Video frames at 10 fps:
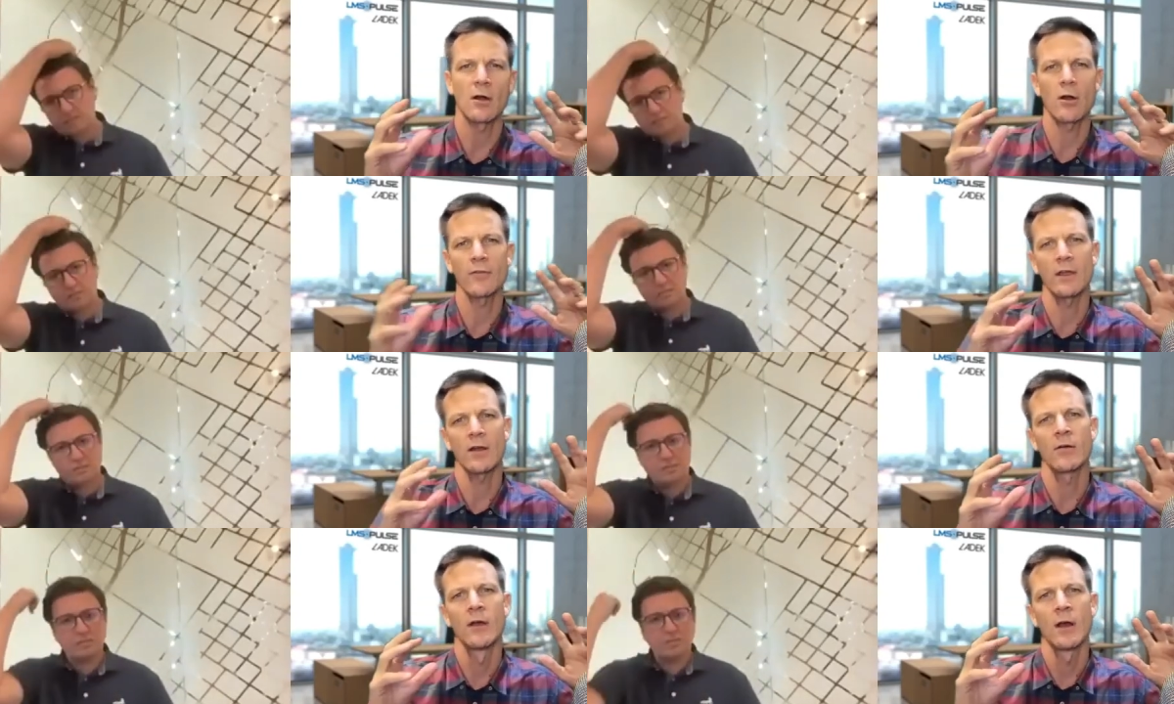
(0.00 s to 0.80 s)
Speaker 1: are
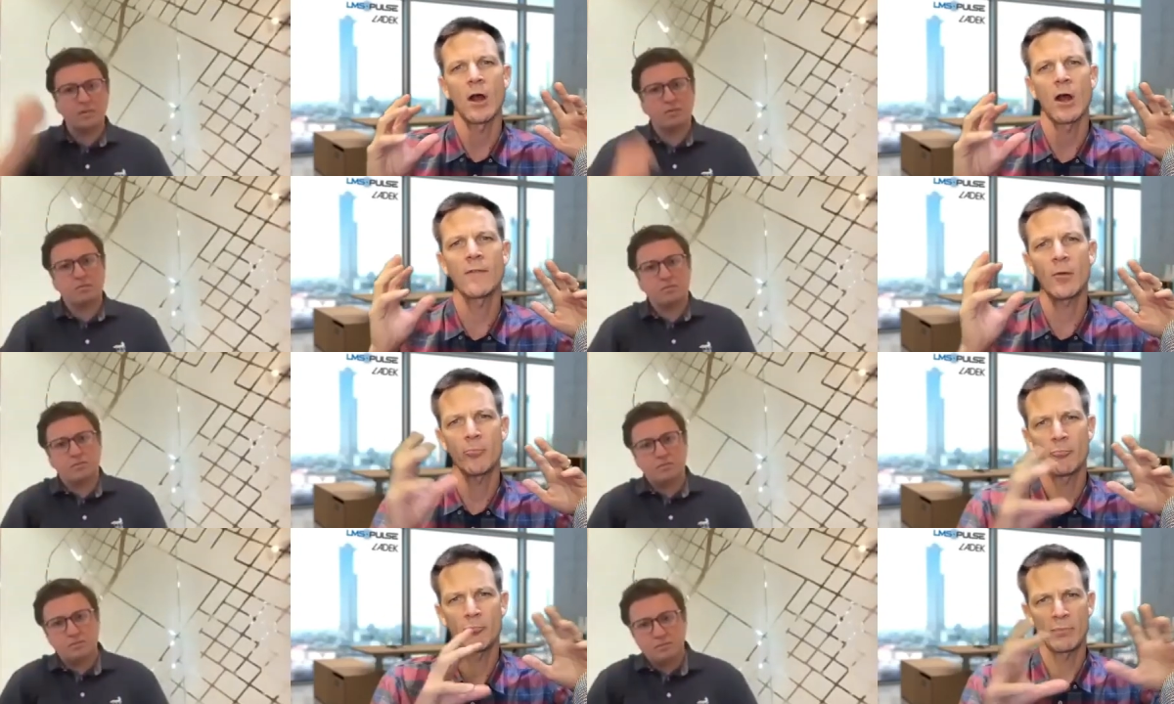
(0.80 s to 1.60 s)
there are there
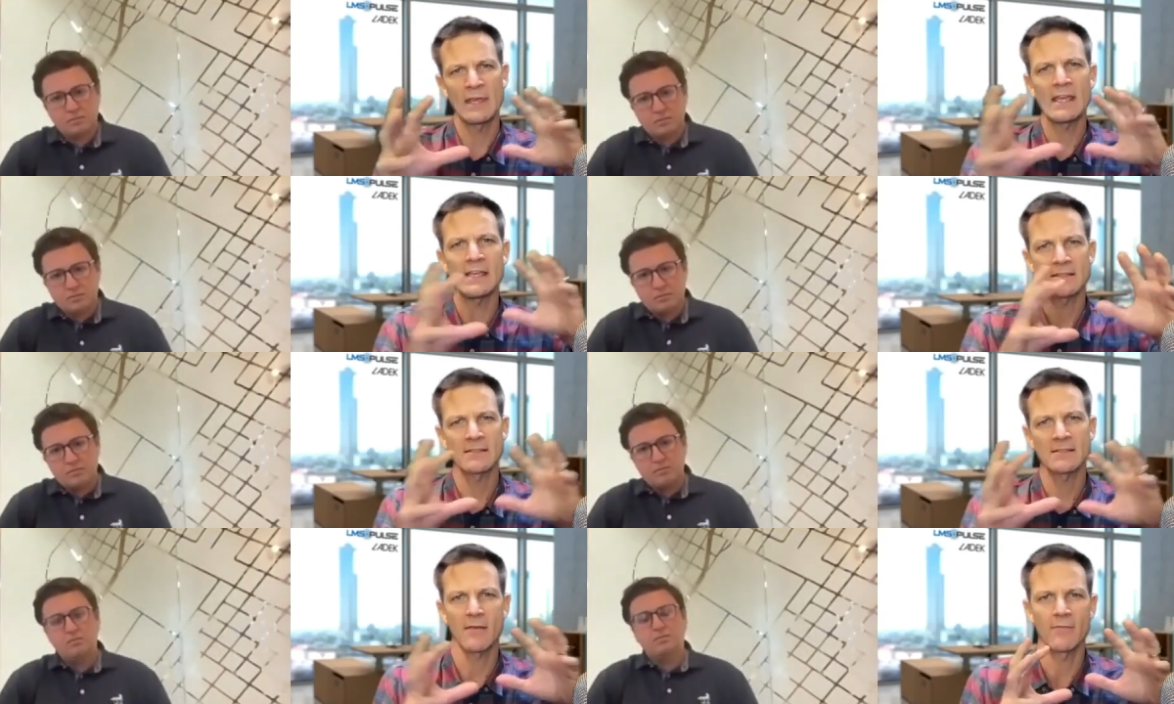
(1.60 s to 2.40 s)
pieces
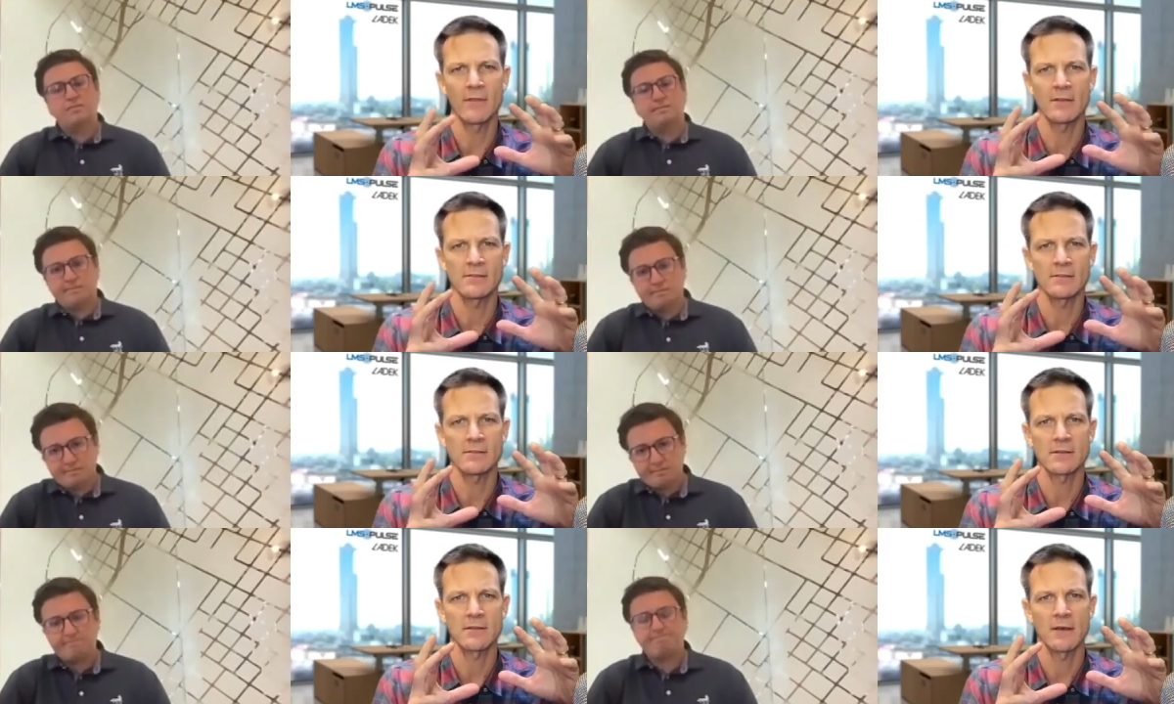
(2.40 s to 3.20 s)
of this
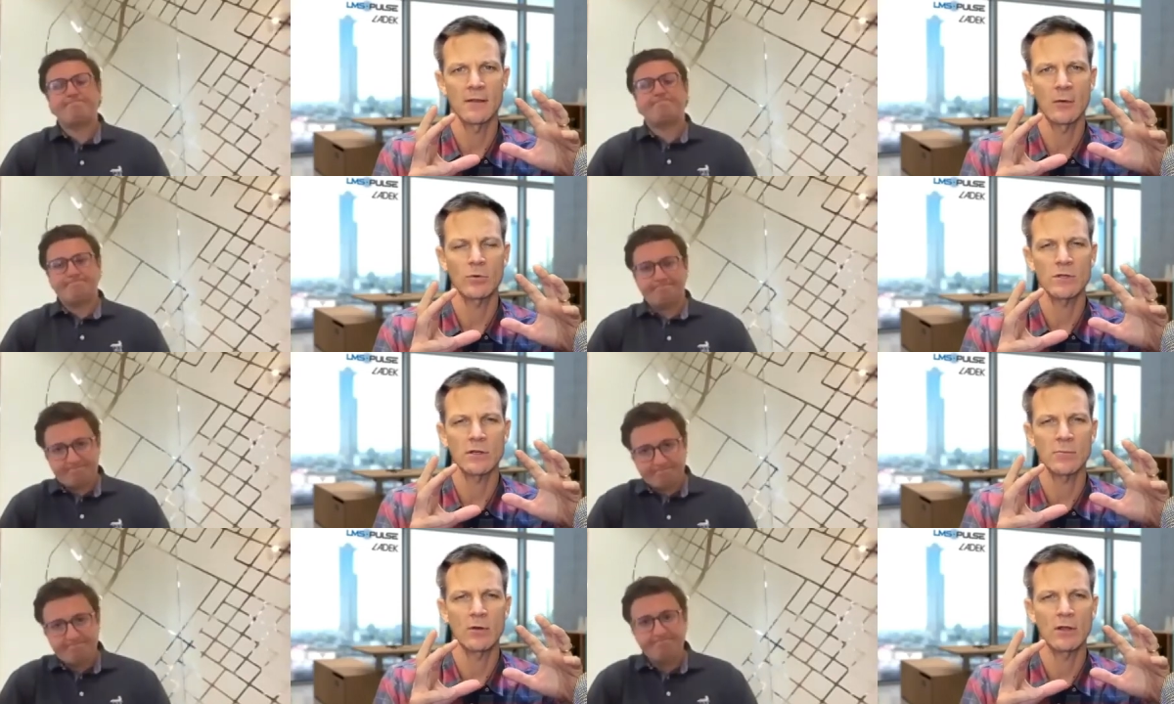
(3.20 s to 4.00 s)
uh, that we're talking
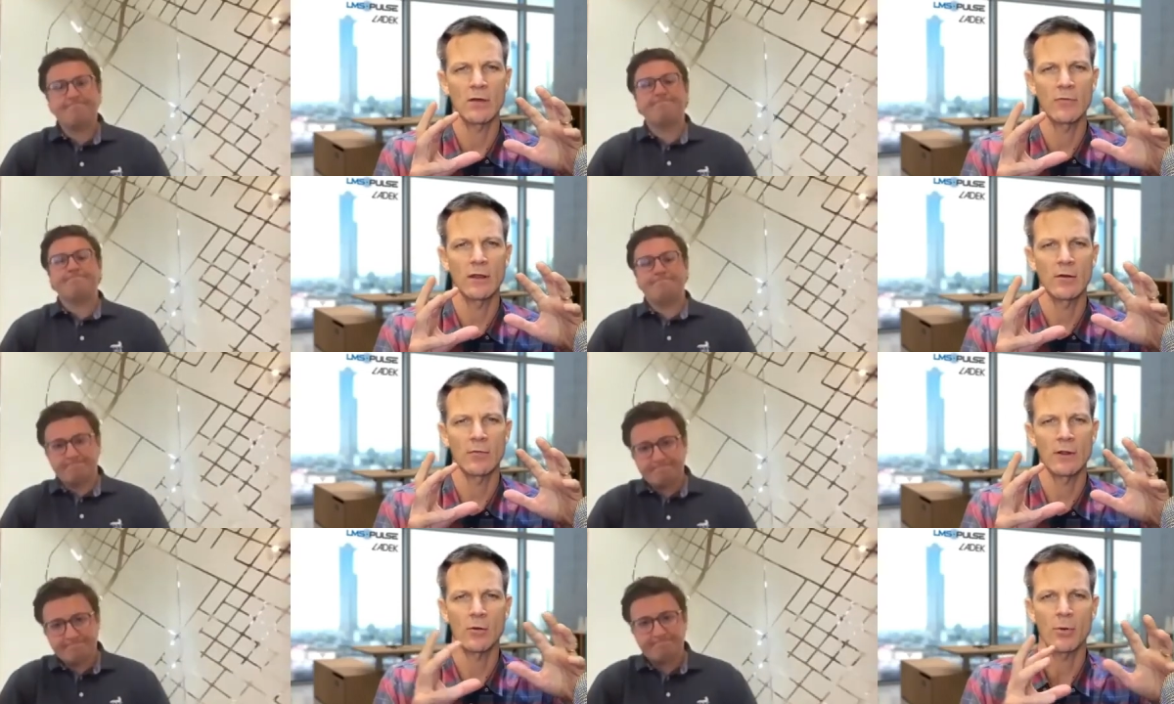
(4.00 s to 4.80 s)
about right now that are
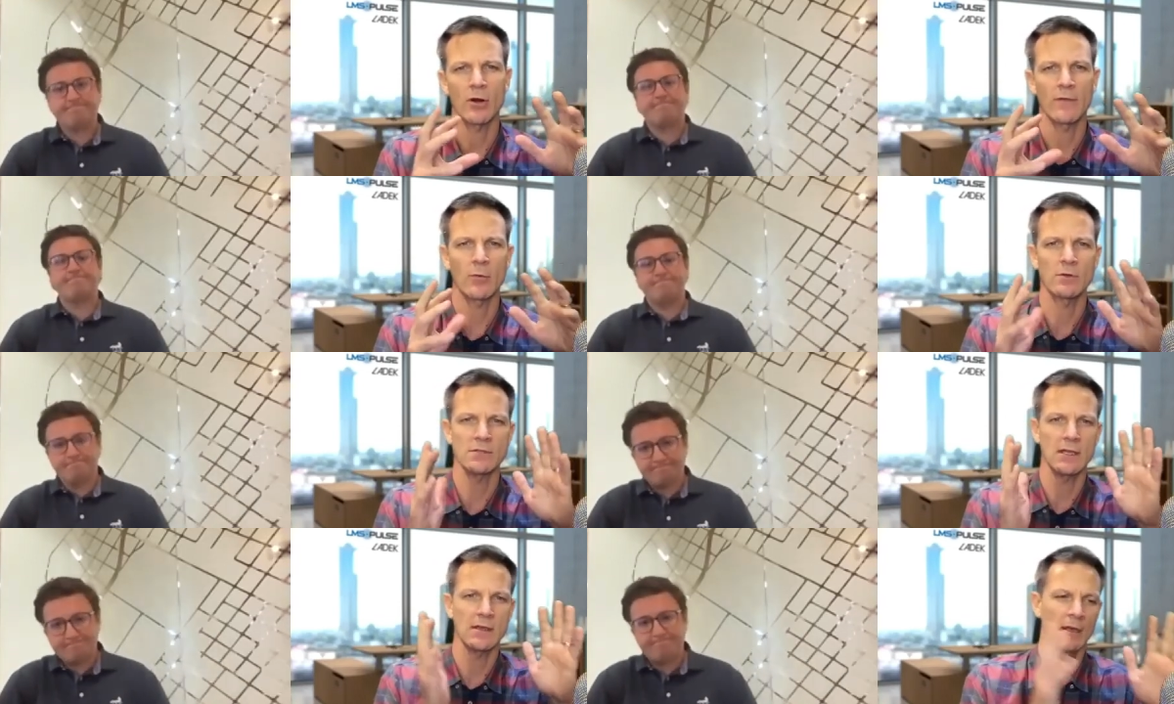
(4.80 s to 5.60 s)
that are a part of that where it's
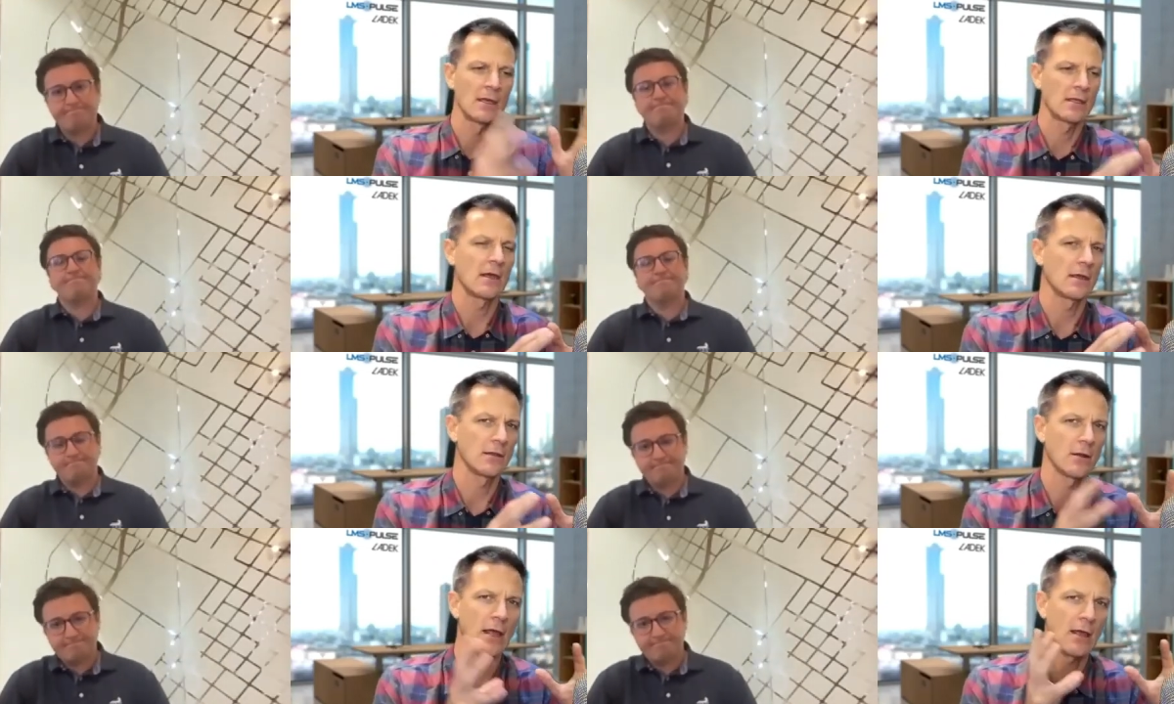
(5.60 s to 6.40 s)
like uh, you
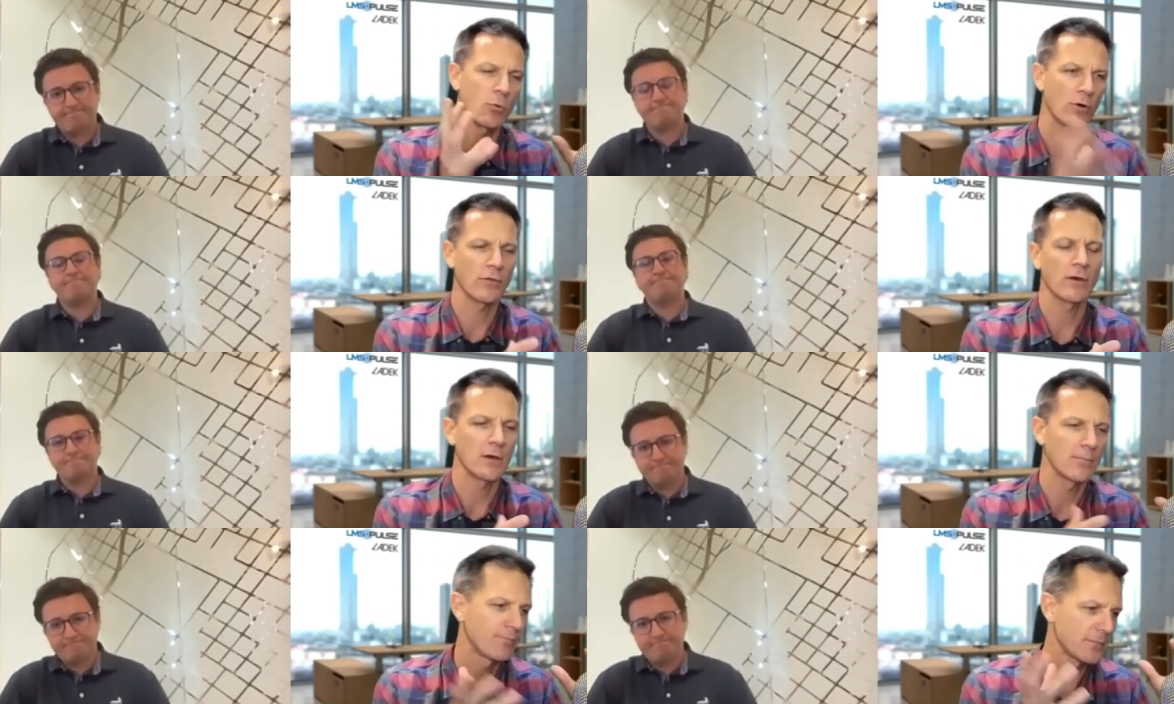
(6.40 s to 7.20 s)
know, hey, we're the
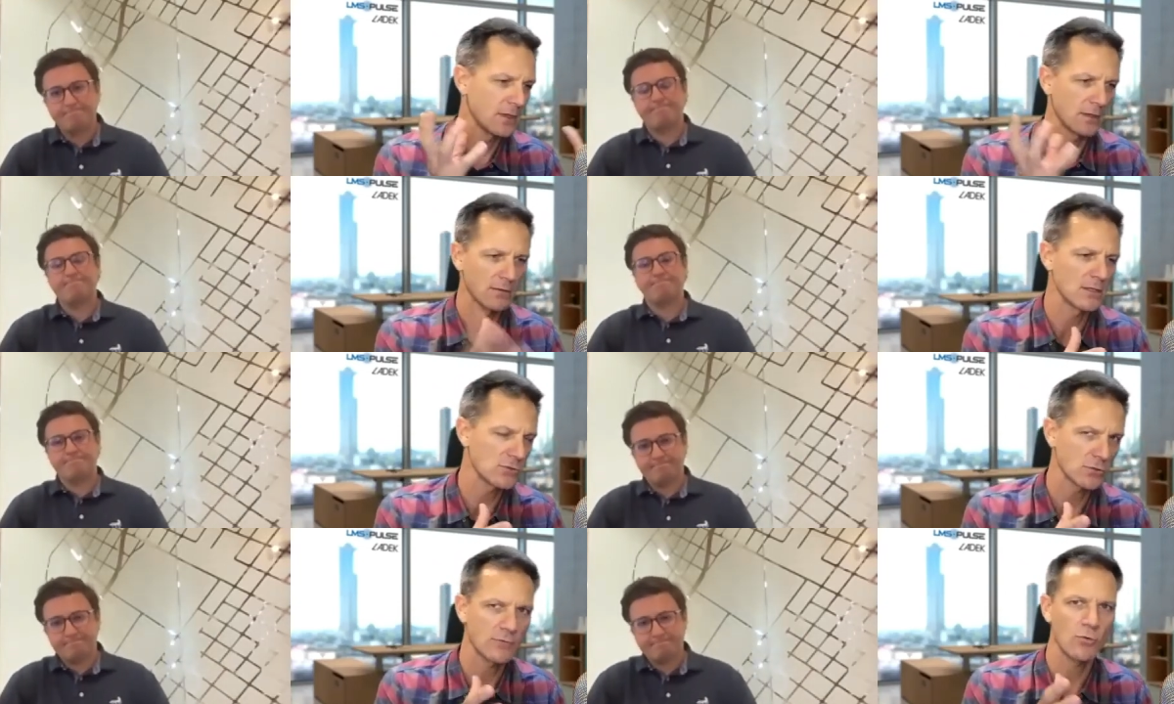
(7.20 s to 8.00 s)
District of